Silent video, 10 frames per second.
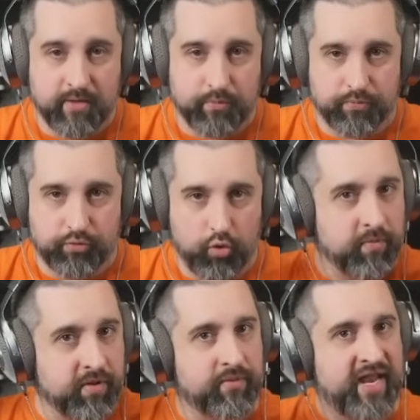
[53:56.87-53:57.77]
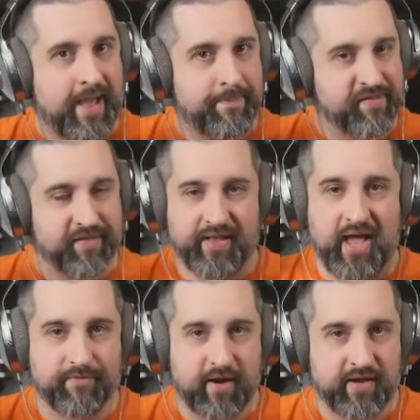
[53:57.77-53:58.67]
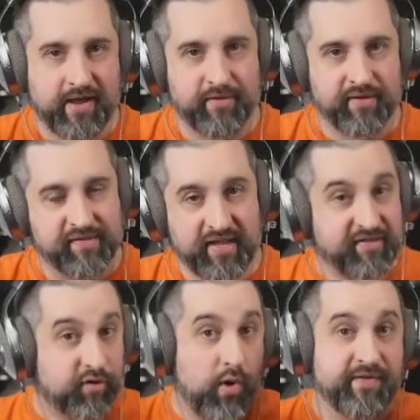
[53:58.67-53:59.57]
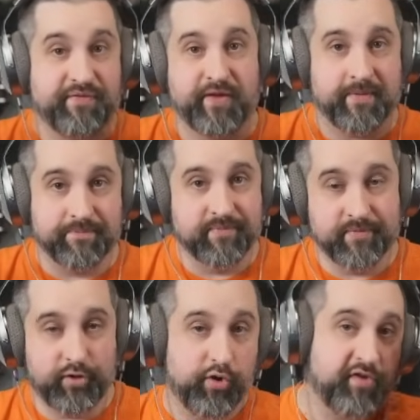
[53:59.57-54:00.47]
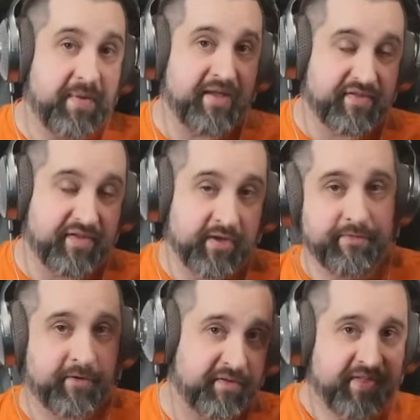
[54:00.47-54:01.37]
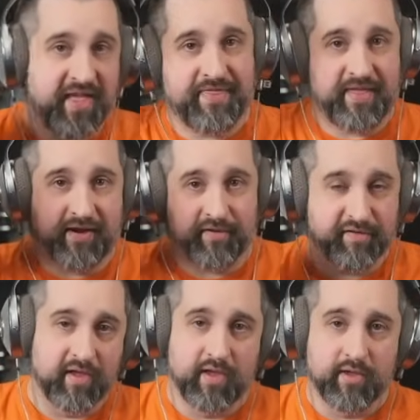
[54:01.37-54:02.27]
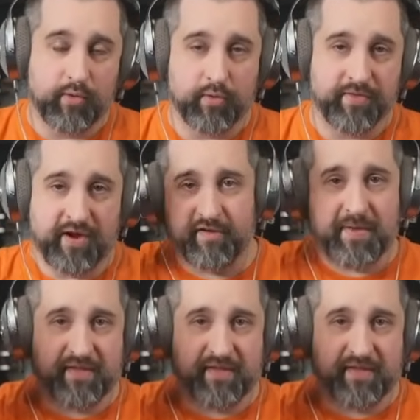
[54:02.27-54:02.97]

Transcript: normally what happens on live right now is it's a coin flip. Yours might stun first, then theirs. Or theirs might